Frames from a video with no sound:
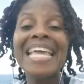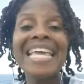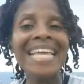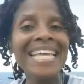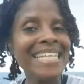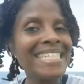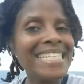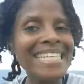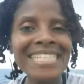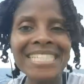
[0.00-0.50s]

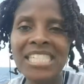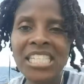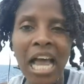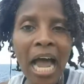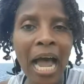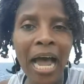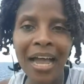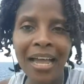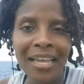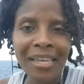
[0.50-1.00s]
Is it
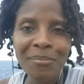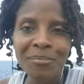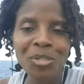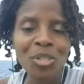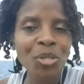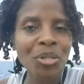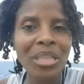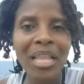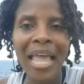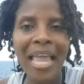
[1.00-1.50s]
time
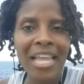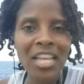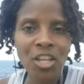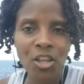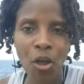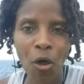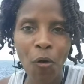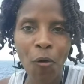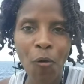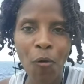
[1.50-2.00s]
to let
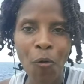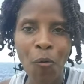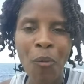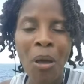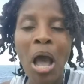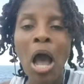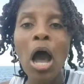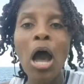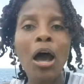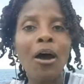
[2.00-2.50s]
go
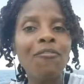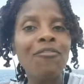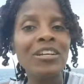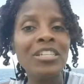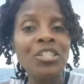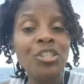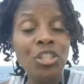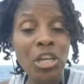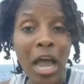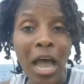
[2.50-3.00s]
of
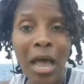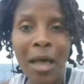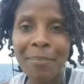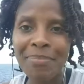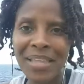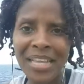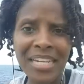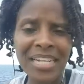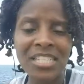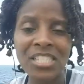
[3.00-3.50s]
a
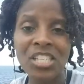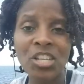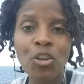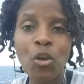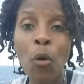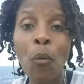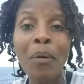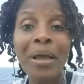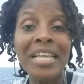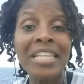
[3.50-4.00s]
job that isn't
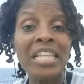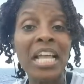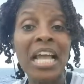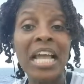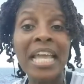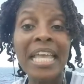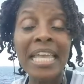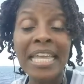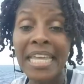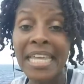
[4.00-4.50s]
going
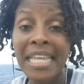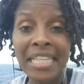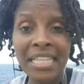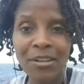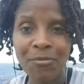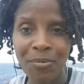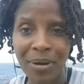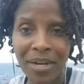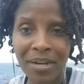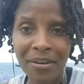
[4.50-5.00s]

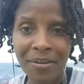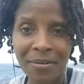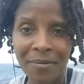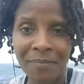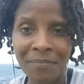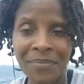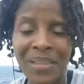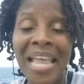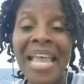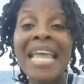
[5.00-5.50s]
anywhere?
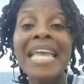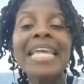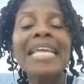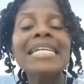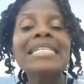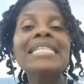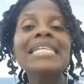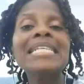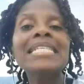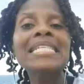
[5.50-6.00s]

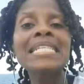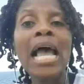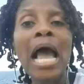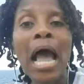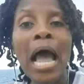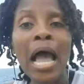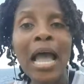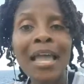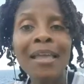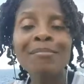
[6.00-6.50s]
Is it
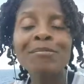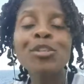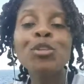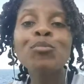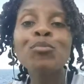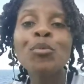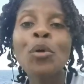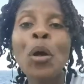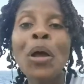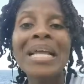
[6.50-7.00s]
time
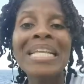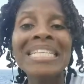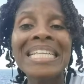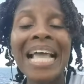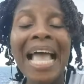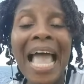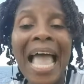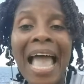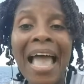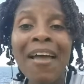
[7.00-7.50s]
to
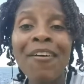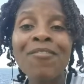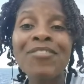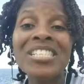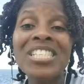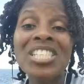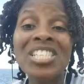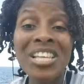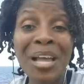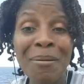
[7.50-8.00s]
have
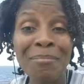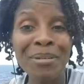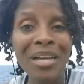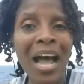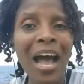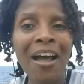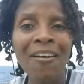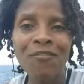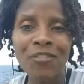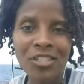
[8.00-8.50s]
some
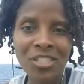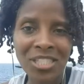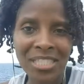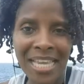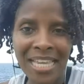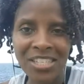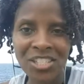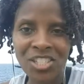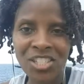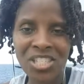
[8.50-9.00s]

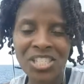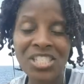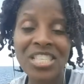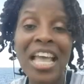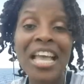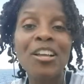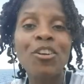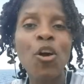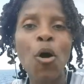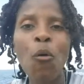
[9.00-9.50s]
conversations
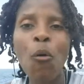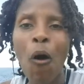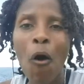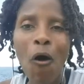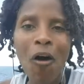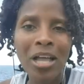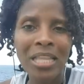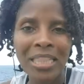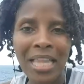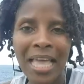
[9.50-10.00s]
that go
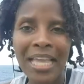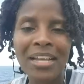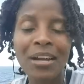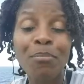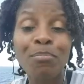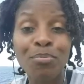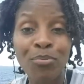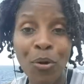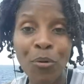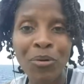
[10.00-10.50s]
on like a
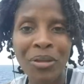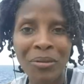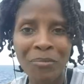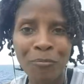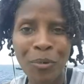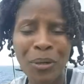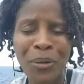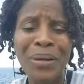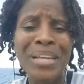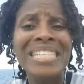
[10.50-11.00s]
broken
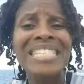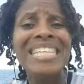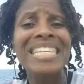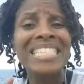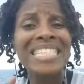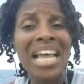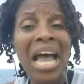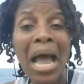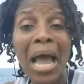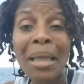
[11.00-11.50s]
wheel? Is
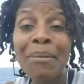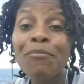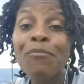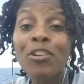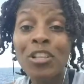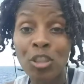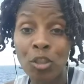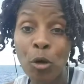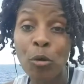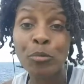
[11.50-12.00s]
it time
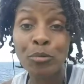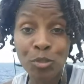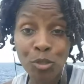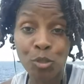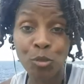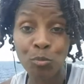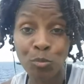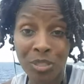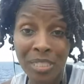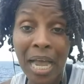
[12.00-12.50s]
for those
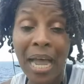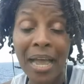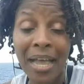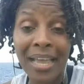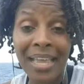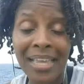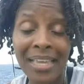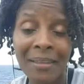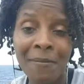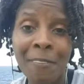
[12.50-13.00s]
to
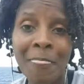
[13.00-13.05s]
die?